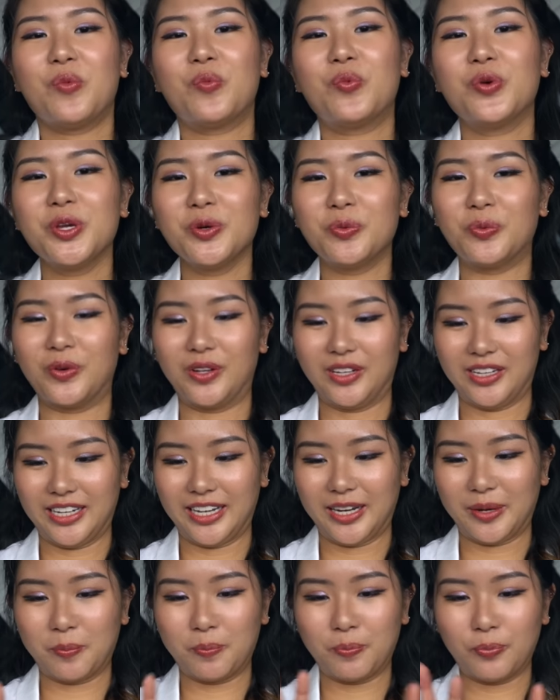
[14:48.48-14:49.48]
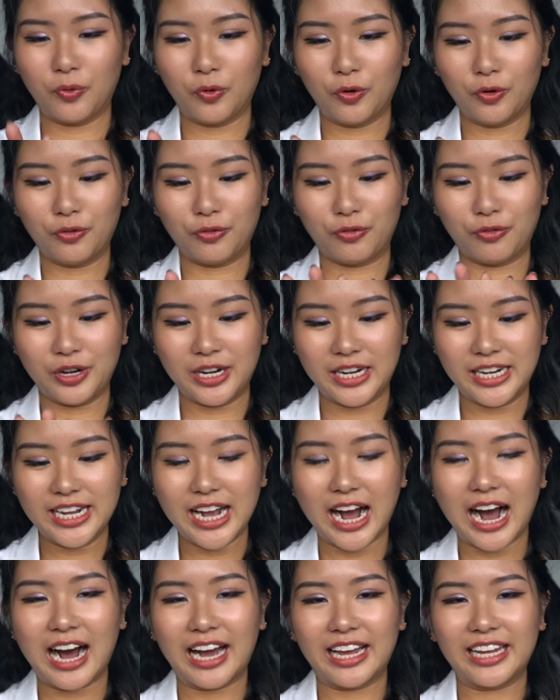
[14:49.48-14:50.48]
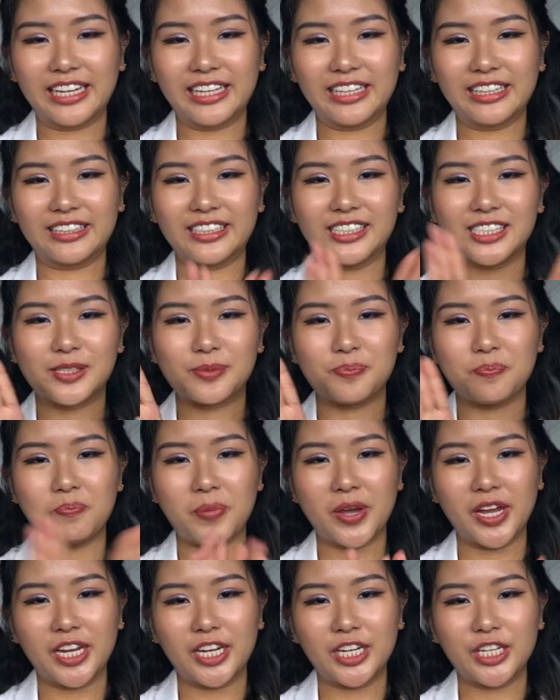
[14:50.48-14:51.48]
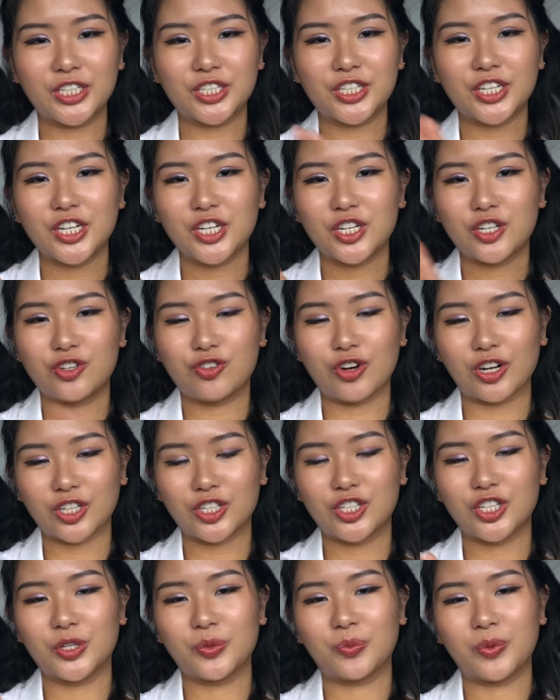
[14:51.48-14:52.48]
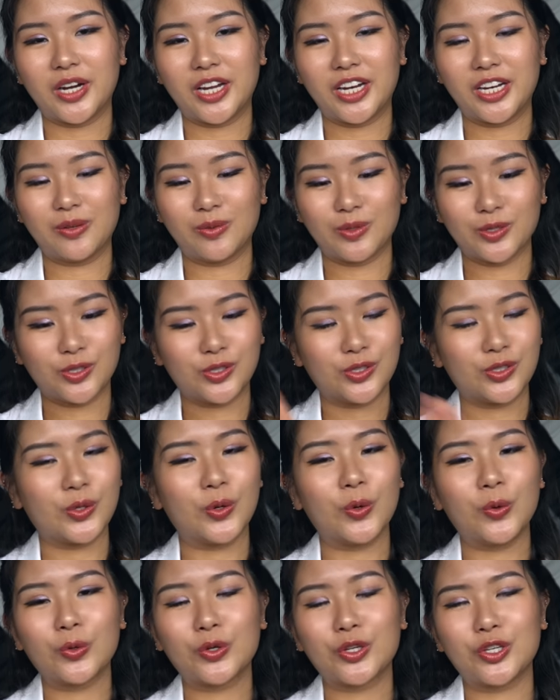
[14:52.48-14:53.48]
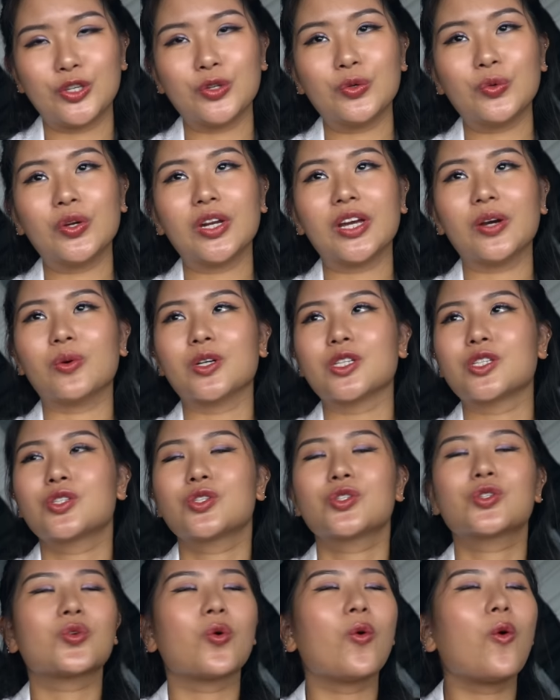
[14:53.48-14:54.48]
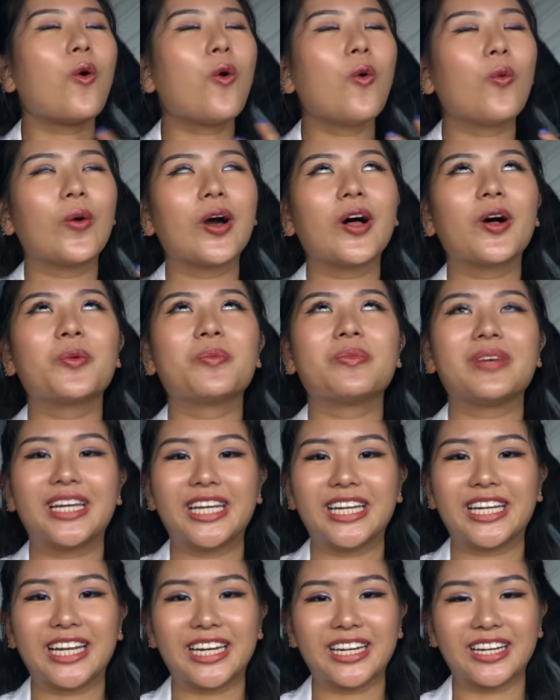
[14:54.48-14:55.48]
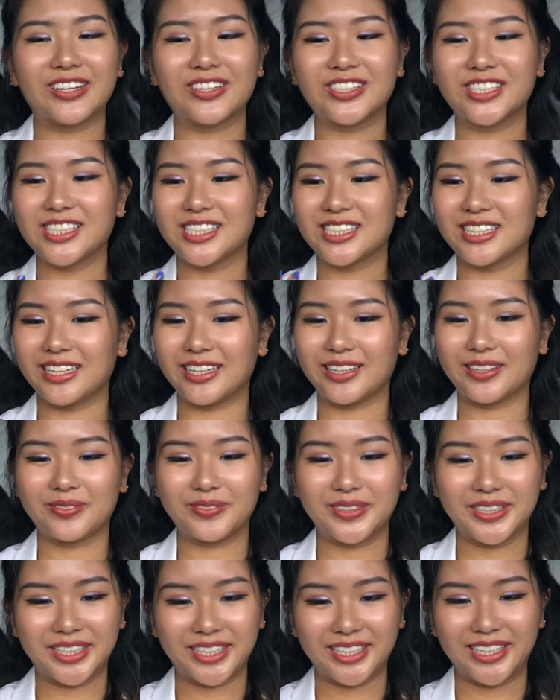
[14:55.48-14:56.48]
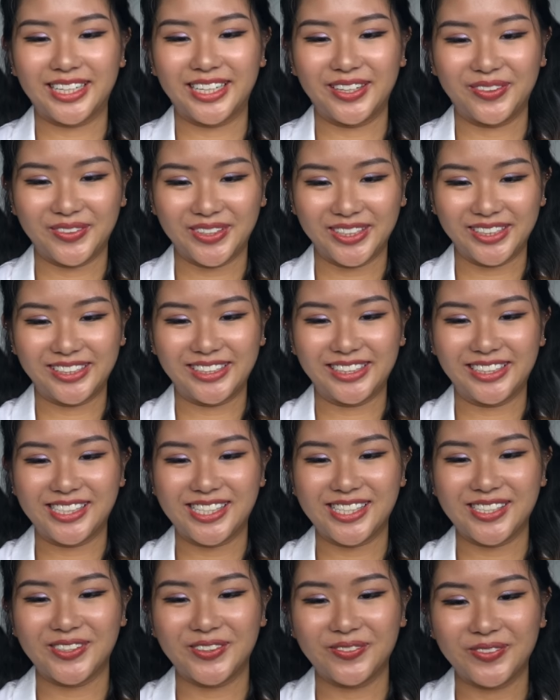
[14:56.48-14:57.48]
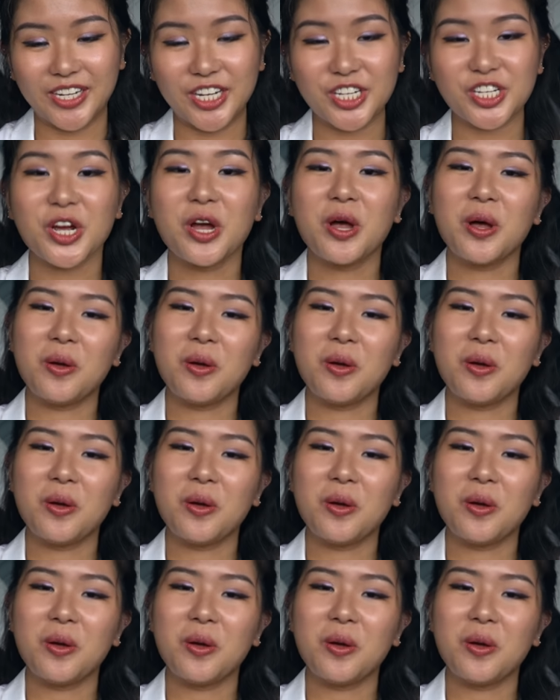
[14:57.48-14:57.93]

We were like both really eyeing this beige structured one. It was so cute. It was so well made and I was just like, oh my god, I want it so much.